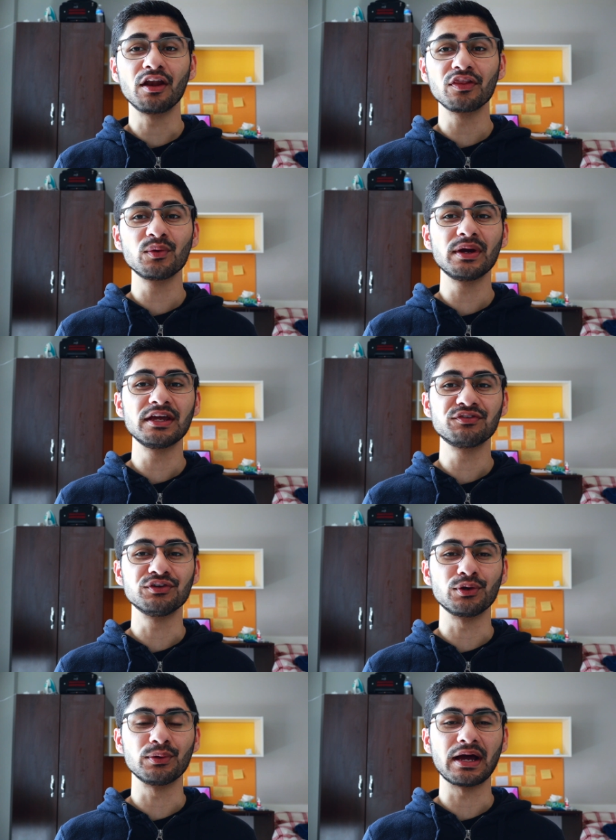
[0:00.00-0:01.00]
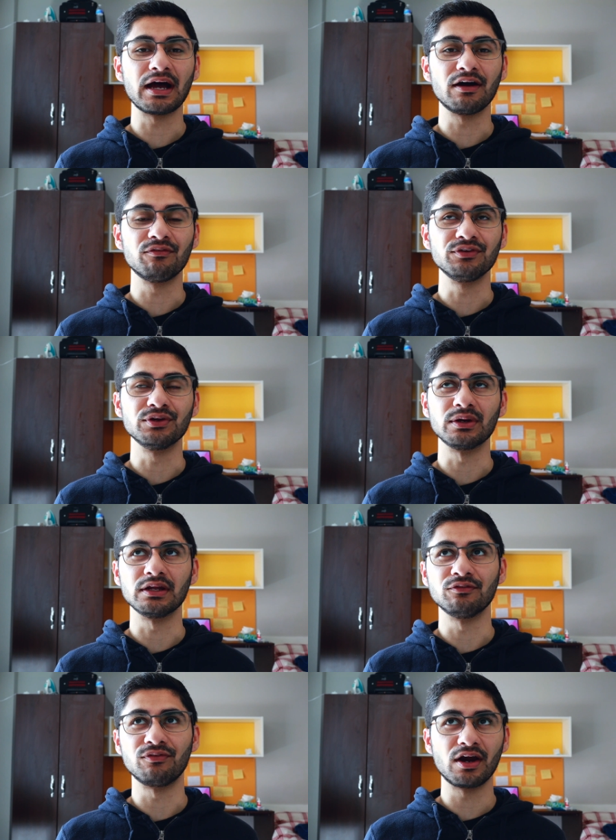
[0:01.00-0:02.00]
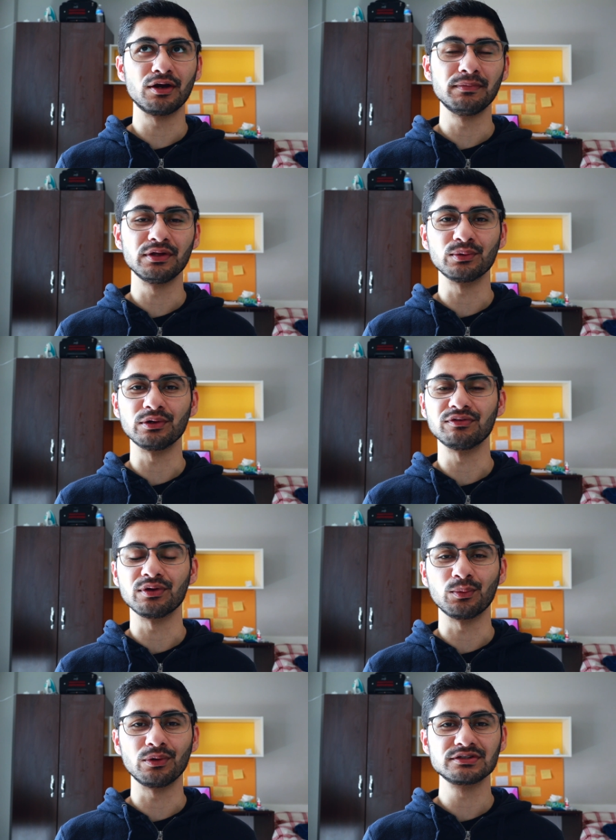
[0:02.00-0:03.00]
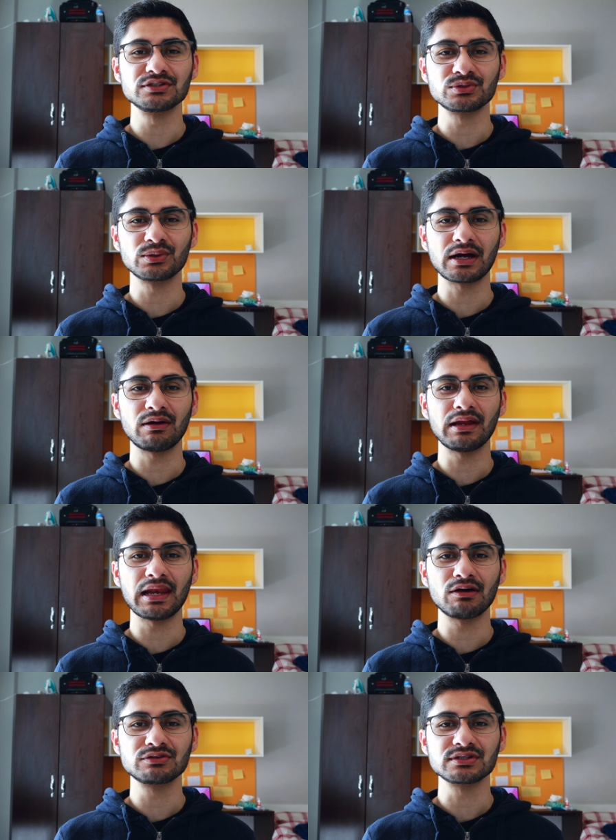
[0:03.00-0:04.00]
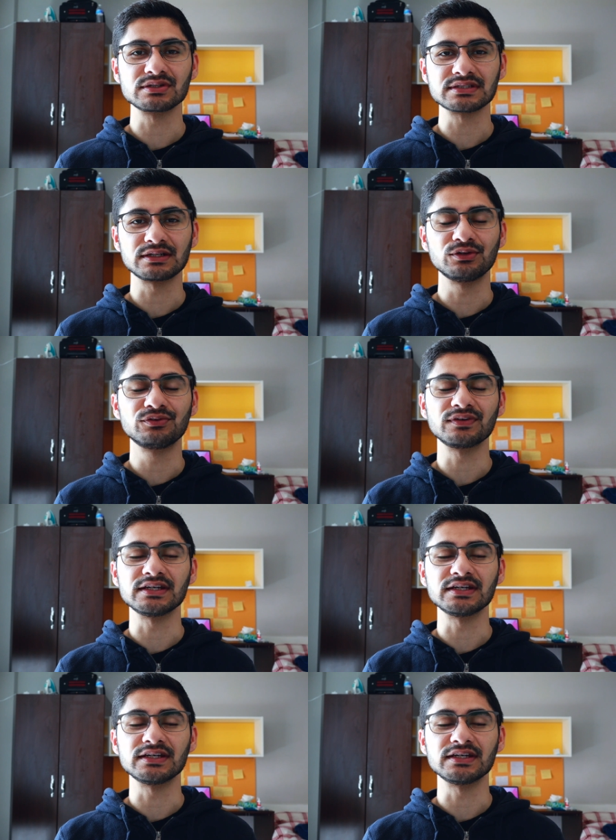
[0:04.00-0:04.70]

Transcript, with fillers: Another way, if you don't have, an environment or if you don't want to talk out aloud to yourself,